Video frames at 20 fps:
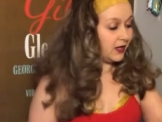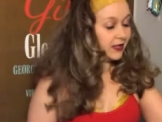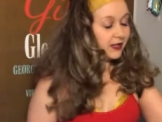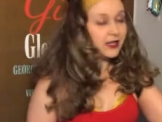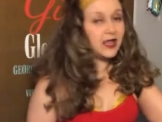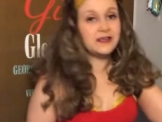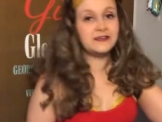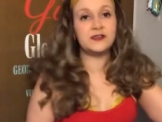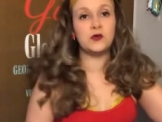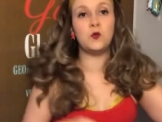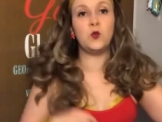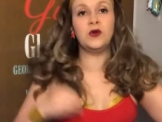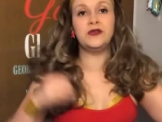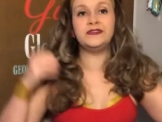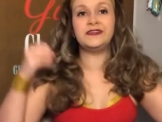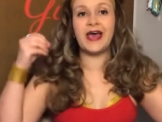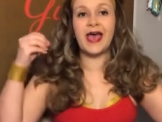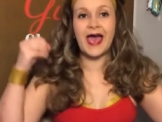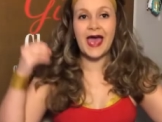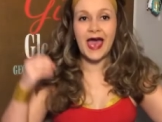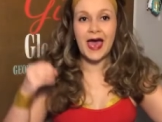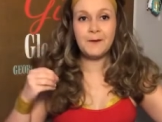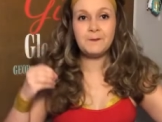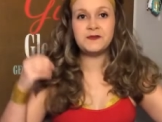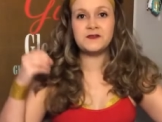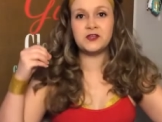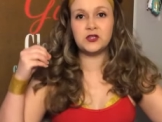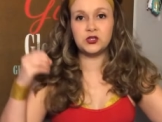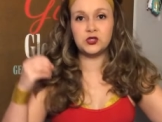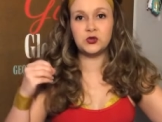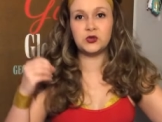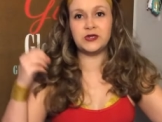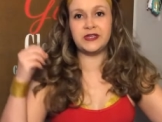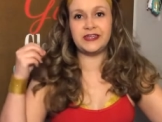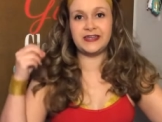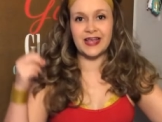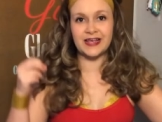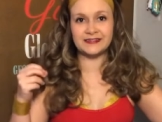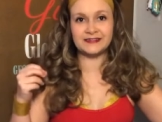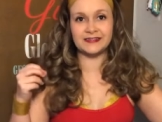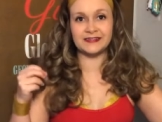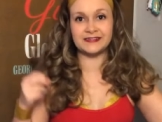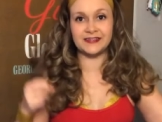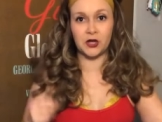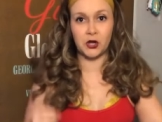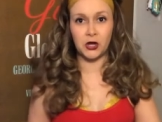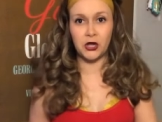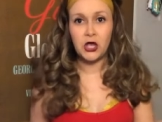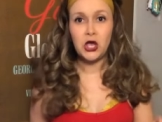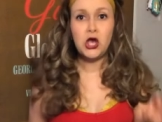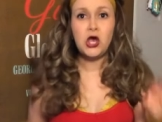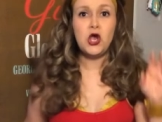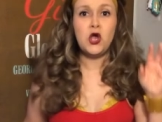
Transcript: unless it was absolutely necessary,